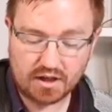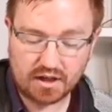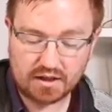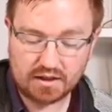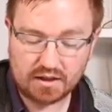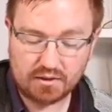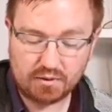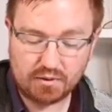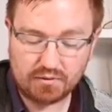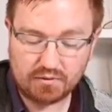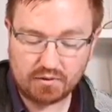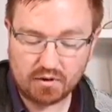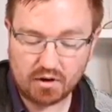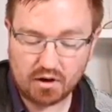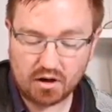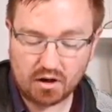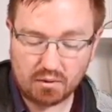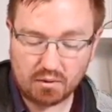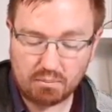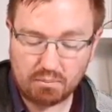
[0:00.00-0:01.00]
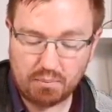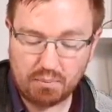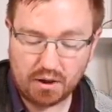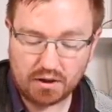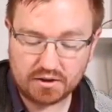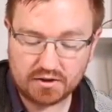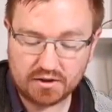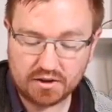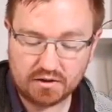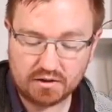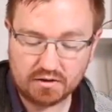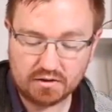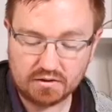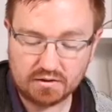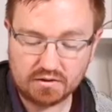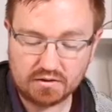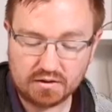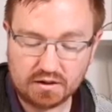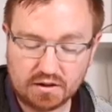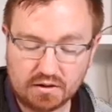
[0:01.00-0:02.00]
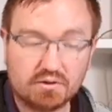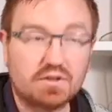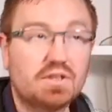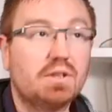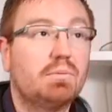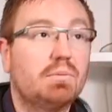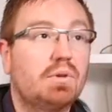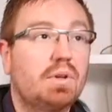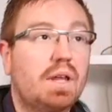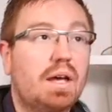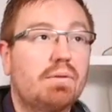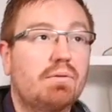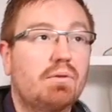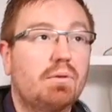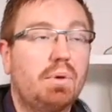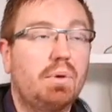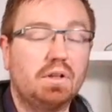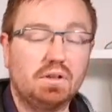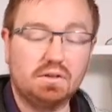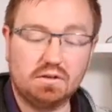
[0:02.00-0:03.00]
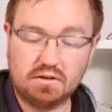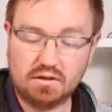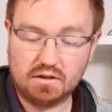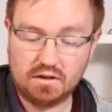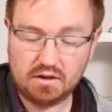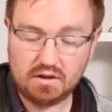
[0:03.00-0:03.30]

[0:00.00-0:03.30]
and then we've got our button, little symbol there for a button,